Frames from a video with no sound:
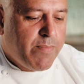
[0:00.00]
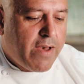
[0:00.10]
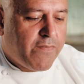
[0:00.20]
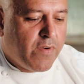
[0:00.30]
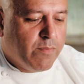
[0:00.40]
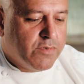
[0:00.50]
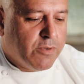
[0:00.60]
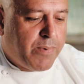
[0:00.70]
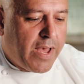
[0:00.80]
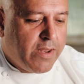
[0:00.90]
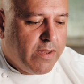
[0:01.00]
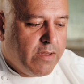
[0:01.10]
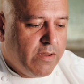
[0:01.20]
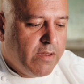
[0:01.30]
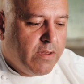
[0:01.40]
back from Japan,
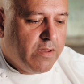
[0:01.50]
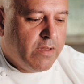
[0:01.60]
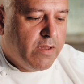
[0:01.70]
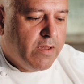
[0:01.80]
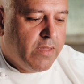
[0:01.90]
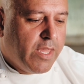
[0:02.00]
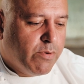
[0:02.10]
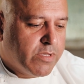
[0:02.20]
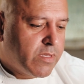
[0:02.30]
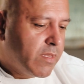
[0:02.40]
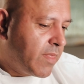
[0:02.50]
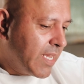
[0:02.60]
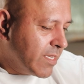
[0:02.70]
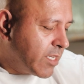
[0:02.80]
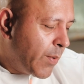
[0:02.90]
there was
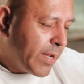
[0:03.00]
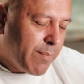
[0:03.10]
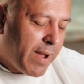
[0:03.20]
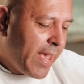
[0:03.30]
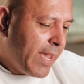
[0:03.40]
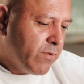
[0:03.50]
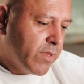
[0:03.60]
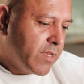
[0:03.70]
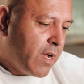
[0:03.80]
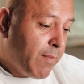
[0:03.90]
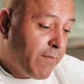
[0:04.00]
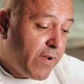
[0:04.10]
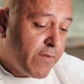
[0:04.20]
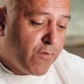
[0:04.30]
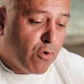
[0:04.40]
things going in my head all the time. I'm
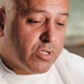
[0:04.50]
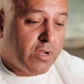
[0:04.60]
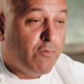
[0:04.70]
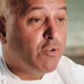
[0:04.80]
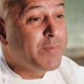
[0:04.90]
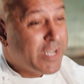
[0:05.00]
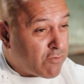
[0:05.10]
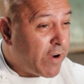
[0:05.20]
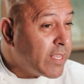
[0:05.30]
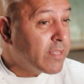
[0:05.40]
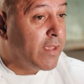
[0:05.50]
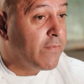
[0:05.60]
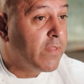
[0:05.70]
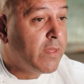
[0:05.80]
very fortunate. I've always been creative.